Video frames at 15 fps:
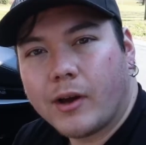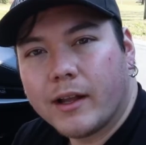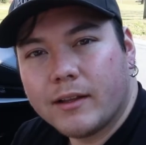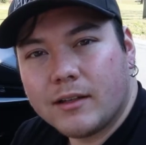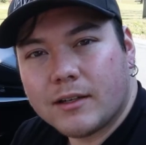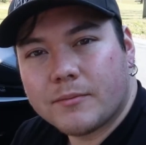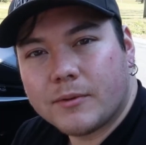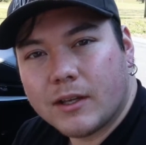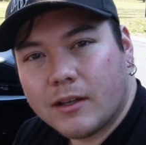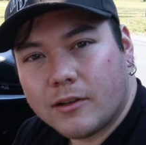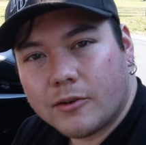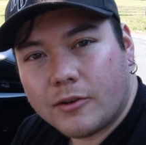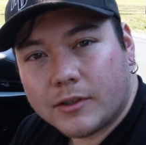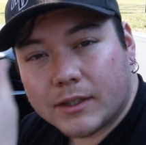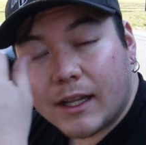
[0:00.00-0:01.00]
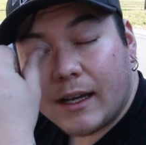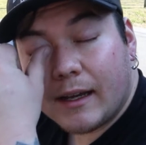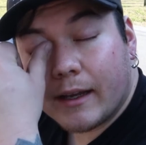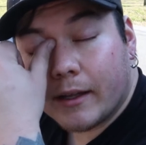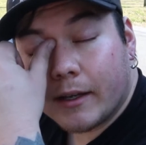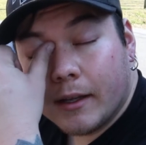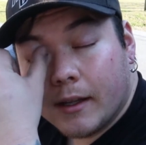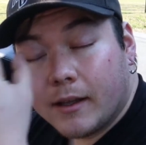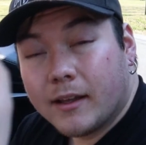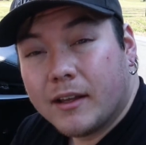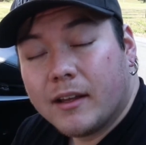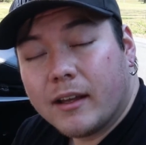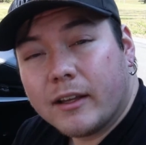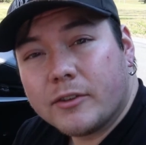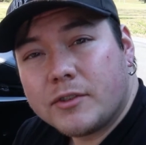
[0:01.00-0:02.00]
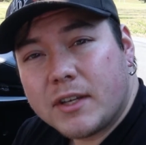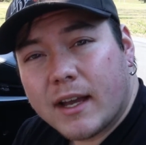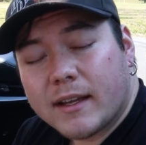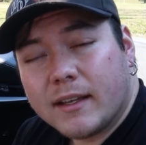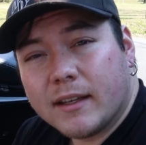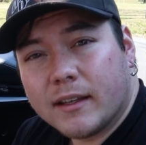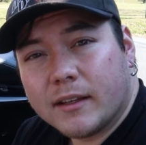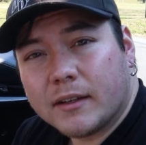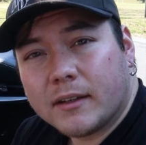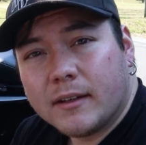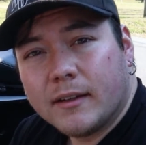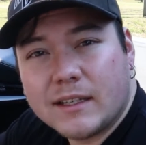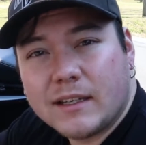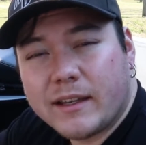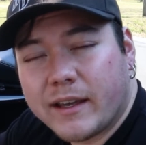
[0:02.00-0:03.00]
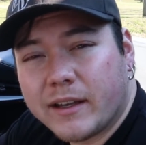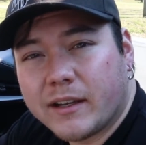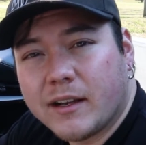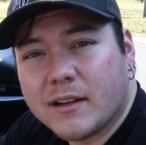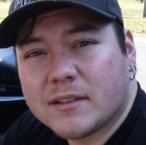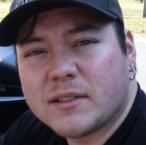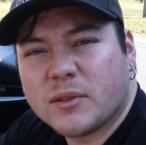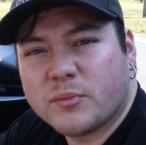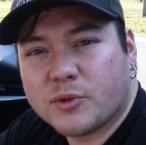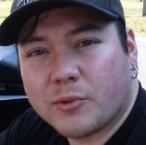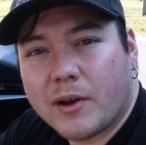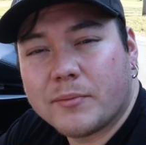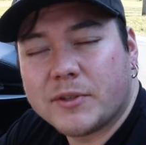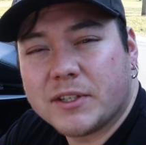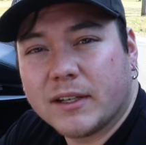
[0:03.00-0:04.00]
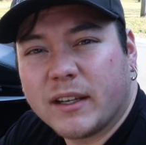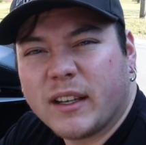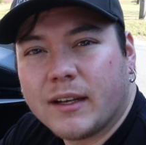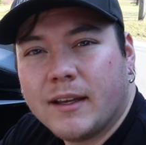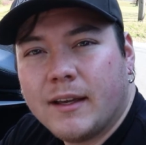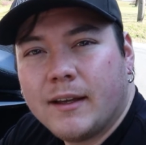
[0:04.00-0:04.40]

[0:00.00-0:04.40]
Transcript: I ended up getting online and checking DK Customs website.